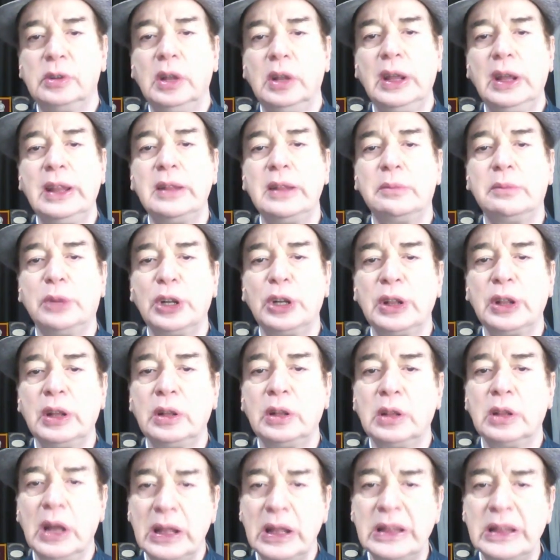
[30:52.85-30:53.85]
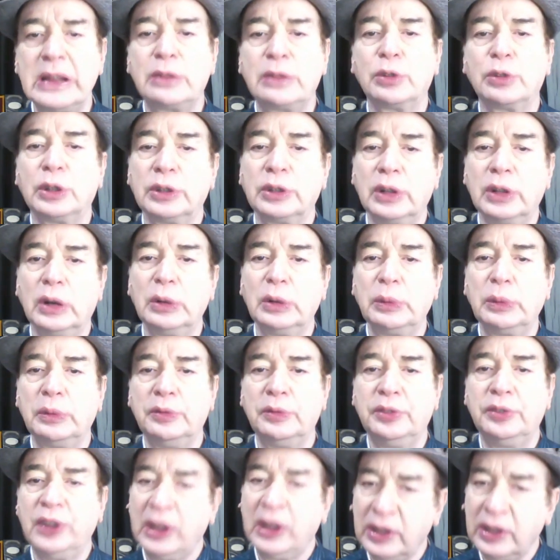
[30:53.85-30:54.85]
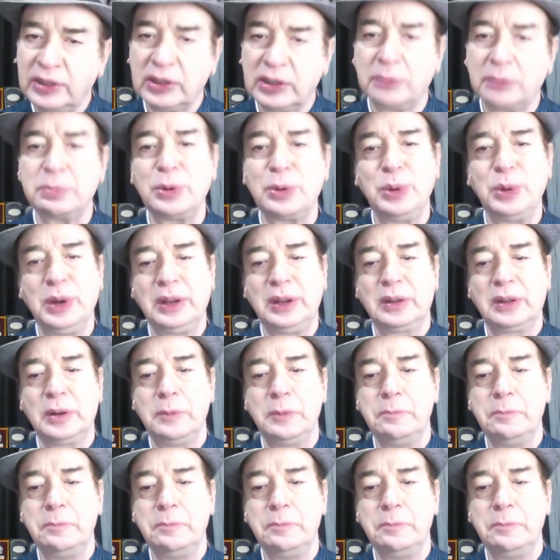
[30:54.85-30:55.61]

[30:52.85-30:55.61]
in the morning then it was not Face up to it.